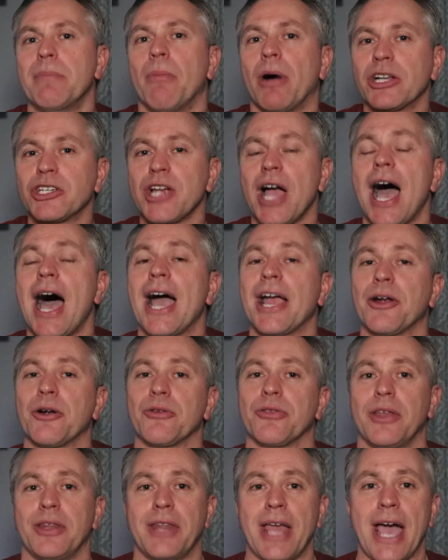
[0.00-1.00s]
much higher
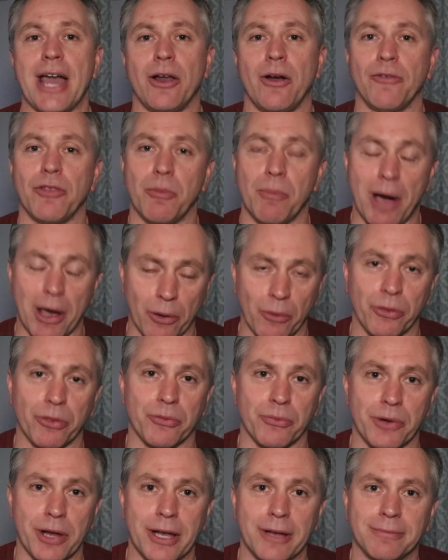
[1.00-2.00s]
than that of the Model
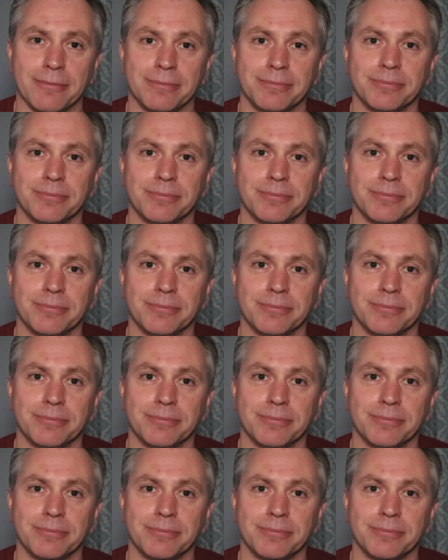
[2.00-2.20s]
3?